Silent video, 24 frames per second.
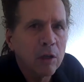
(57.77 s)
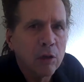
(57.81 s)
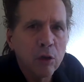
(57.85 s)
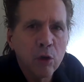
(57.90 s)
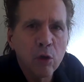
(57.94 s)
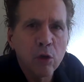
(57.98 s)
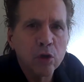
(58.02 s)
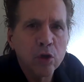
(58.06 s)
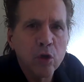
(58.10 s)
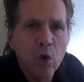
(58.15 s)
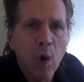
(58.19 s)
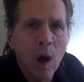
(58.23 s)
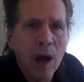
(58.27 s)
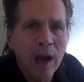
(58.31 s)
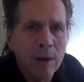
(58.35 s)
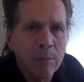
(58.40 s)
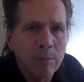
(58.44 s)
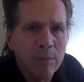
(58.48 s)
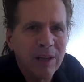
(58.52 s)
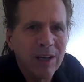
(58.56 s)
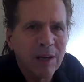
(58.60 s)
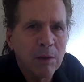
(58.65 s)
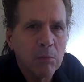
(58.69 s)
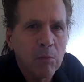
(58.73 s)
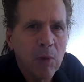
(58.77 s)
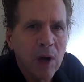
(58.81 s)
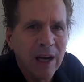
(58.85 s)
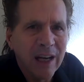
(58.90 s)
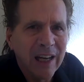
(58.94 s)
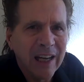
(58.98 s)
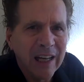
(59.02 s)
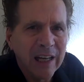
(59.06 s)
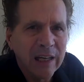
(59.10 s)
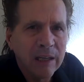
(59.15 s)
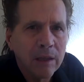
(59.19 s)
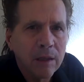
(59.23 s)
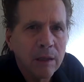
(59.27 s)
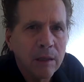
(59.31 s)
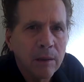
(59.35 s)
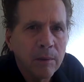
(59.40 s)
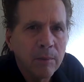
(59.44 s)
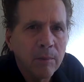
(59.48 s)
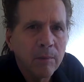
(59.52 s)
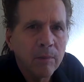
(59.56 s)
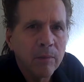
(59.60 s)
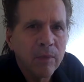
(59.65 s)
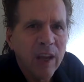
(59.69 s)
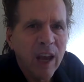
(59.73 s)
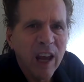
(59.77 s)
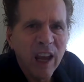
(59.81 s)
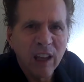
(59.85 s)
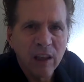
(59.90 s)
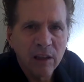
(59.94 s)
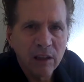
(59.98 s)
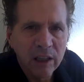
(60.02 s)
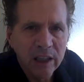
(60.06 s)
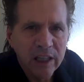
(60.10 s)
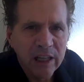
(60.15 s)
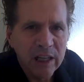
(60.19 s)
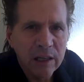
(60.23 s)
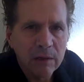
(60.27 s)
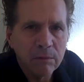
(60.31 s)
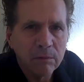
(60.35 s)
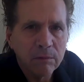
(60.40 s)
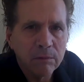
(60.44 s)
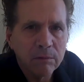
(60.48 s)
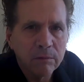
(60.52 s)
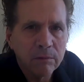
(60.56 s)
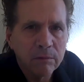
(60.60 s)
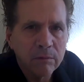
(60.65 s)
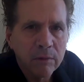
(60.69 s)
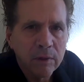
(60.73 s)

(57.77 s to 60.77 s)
lose quite a bit of money, and leave.